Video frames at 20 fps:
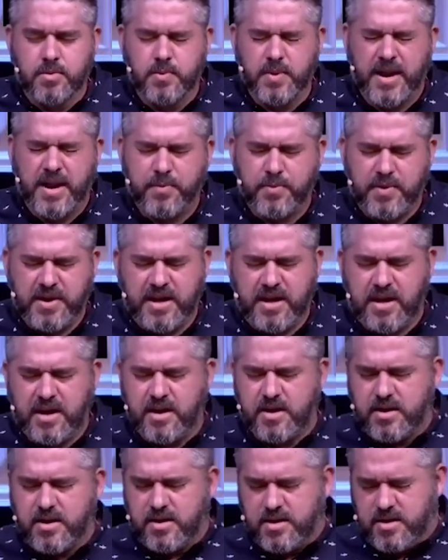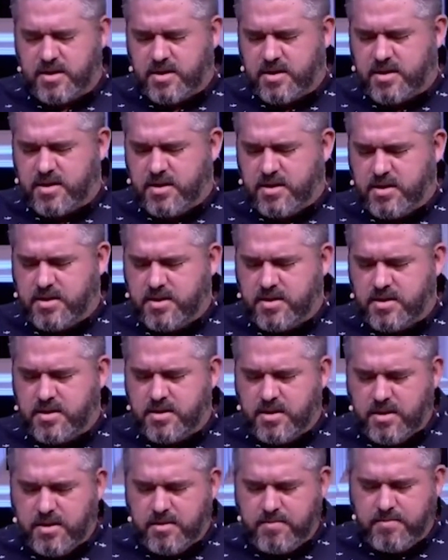when I read
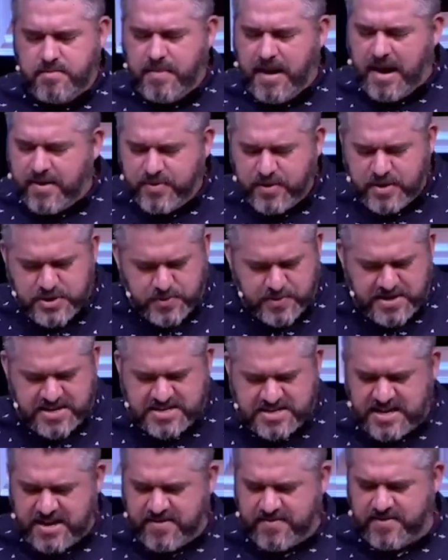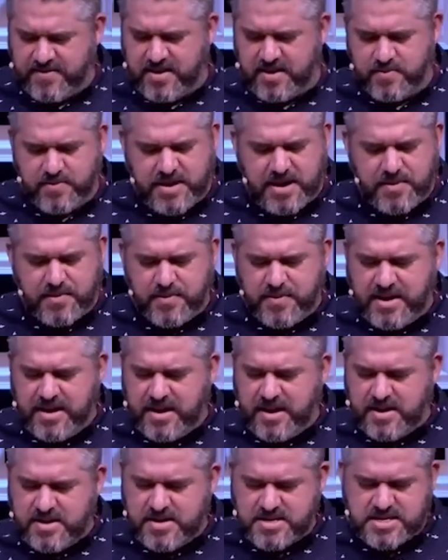Matthew 27, when I
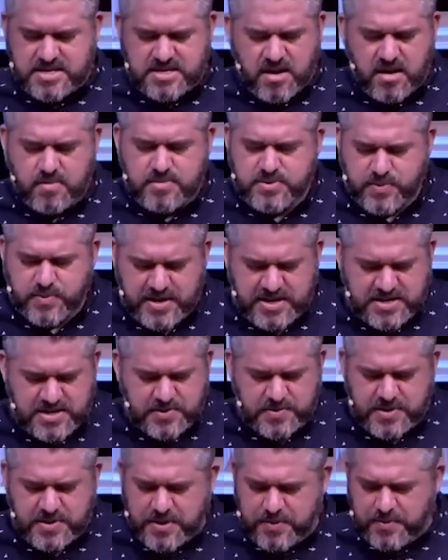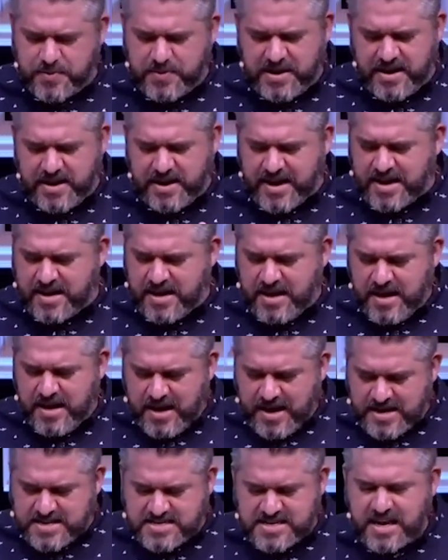read Psalm 22, when I read
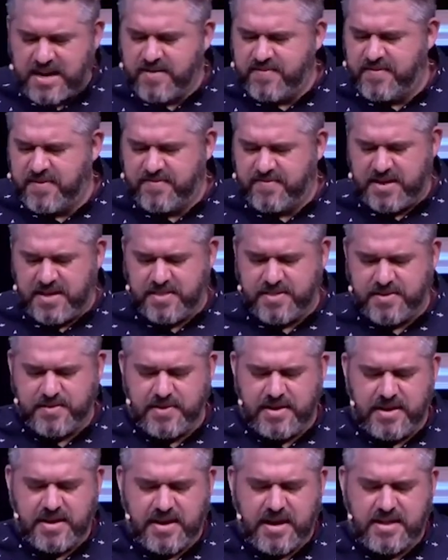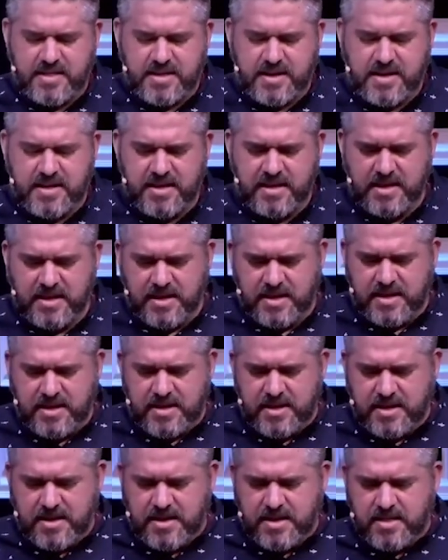Isaiah 53, God,
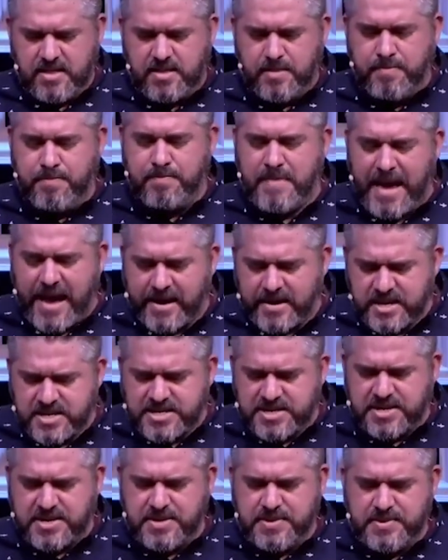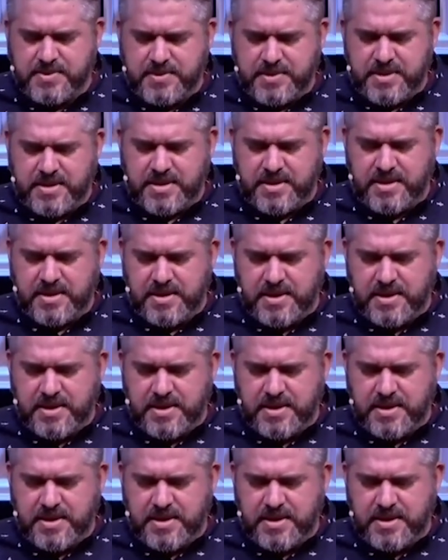the magnitude